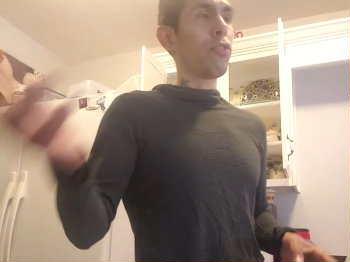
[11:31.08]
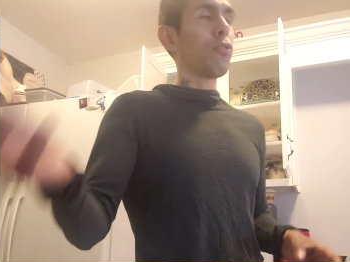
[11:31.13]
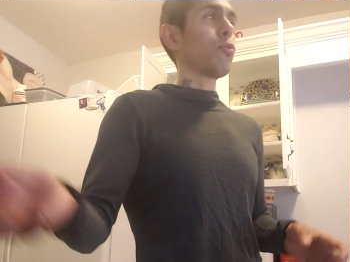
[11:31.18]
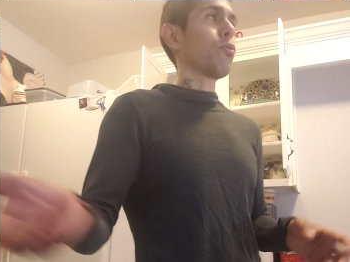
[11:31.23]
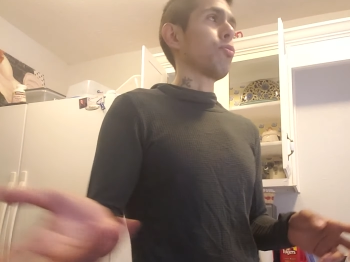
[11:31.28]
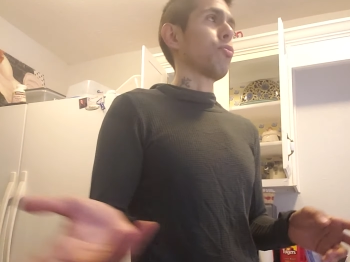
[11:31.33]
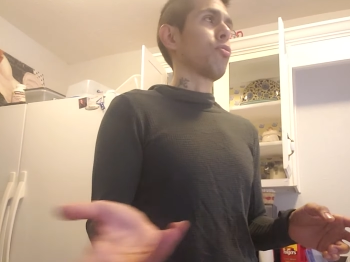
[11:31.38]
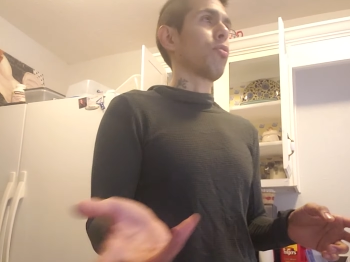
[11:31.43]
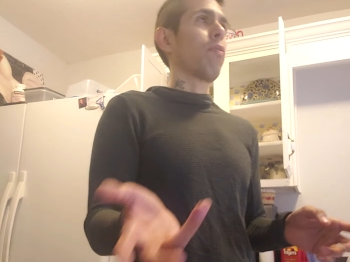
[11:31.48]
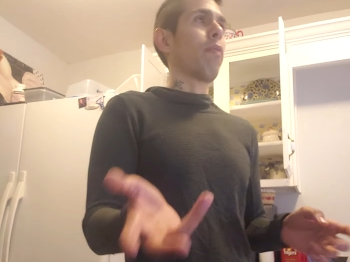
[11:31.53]

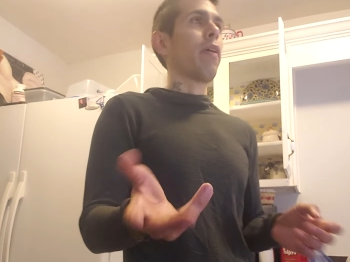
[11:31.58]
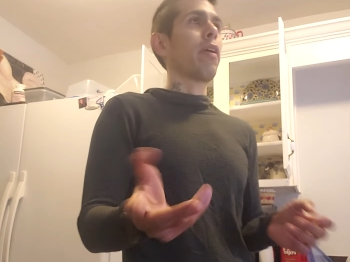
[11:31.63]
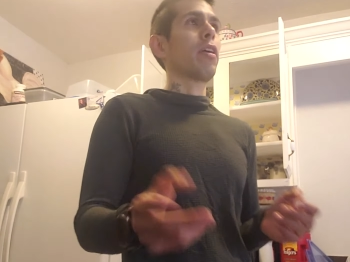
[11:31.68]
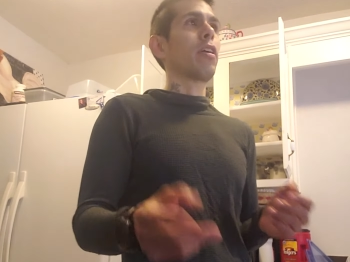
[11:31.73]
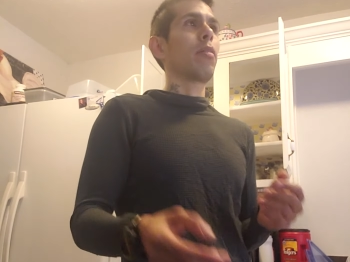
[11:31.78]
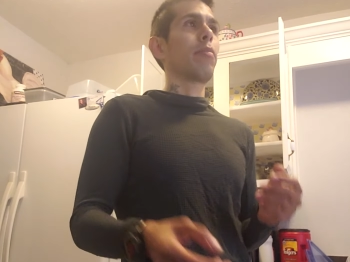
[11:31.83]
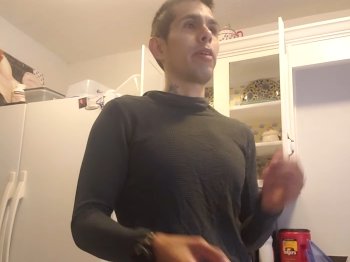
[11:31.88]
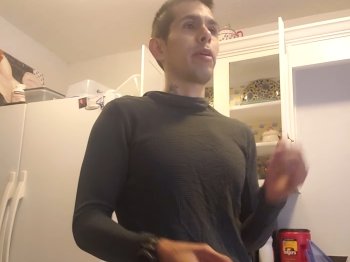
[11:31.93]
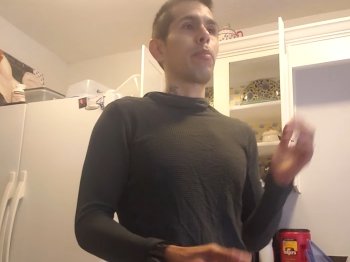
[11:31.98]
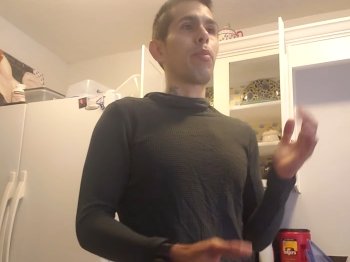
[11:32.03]
sources of
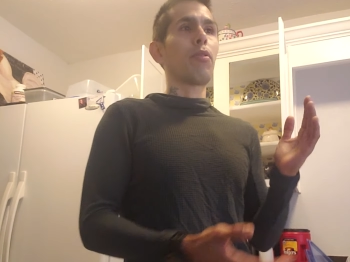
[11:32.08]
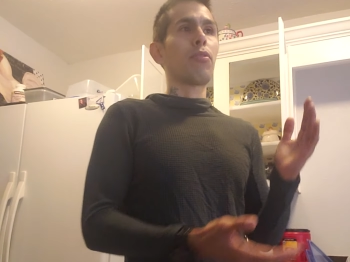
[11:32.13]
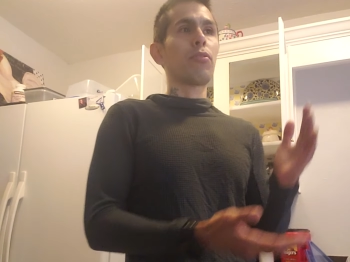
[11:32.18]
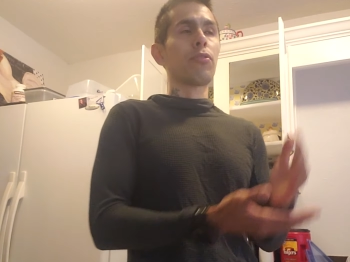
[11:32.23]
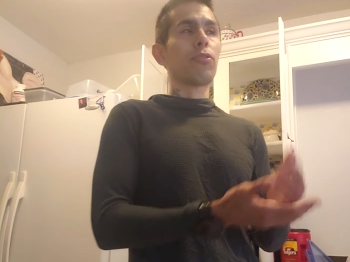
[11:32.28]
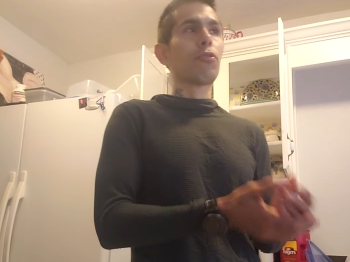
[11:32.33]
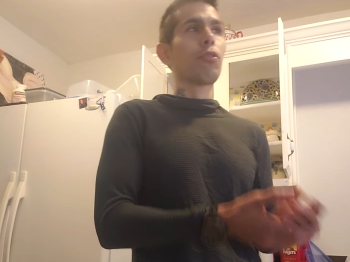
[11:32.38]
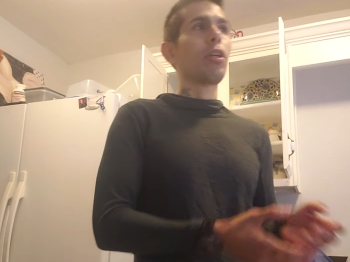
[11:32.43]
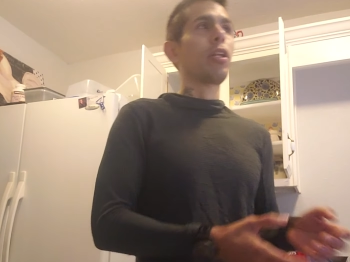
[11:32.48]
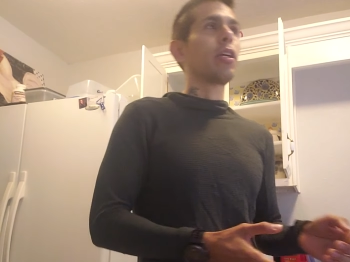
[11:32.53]
income, like
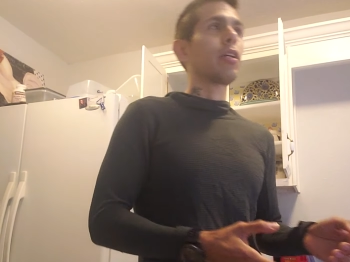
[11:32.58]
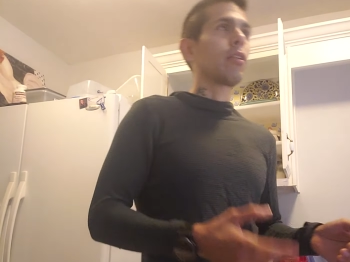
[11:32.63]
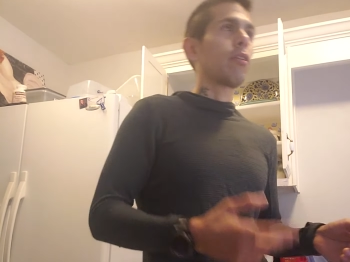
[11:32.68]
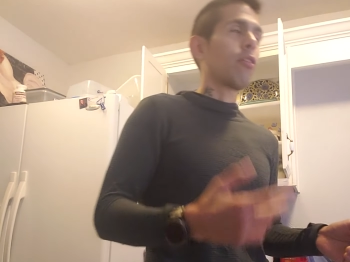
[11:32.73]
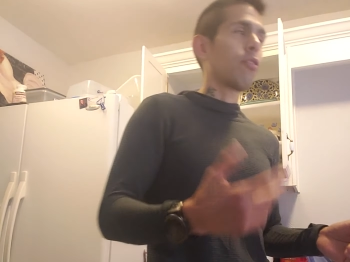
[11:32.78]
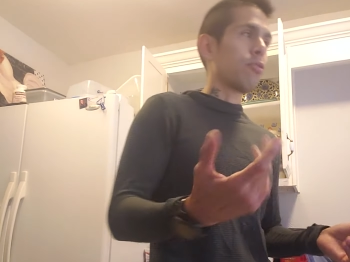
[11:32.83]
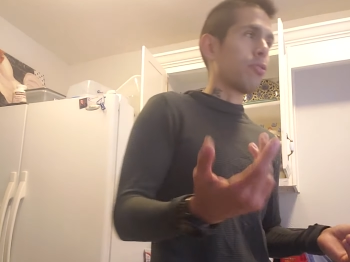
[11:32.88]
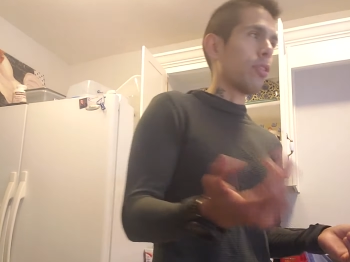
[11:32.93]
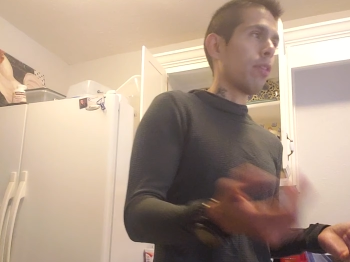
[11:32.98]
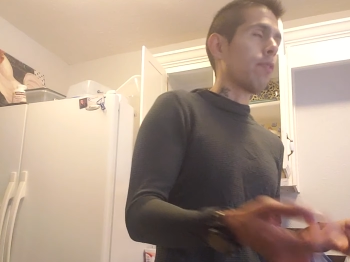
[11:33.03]
personal training and
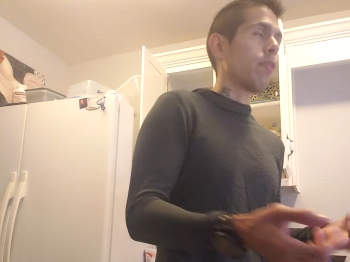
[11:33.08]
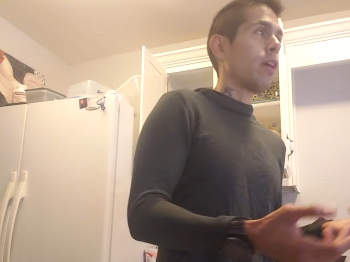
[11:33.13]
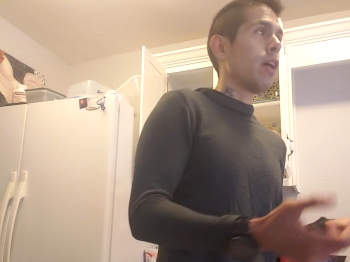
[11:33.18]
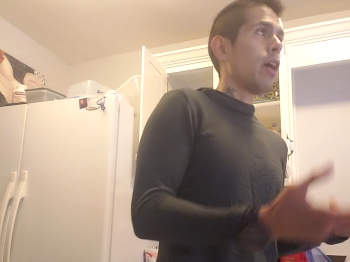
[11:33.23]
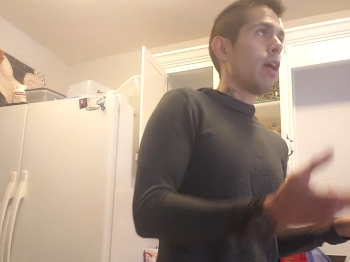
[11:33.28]
other stuff.